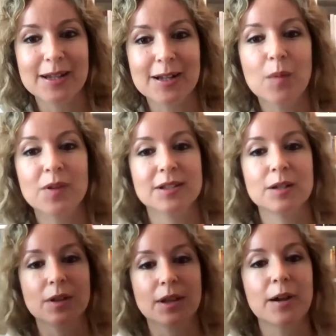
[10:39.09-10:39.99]
And obviously
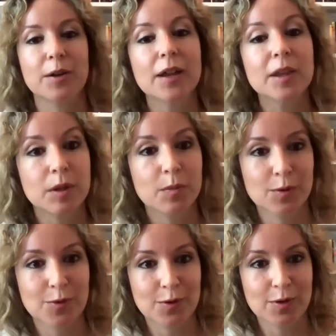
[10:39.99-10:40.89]
rely on other people
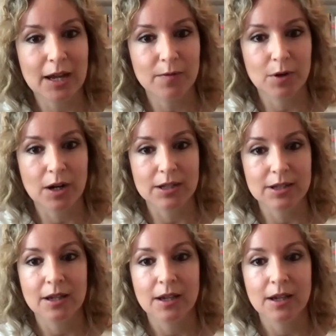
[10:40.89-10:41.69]
to do that for us.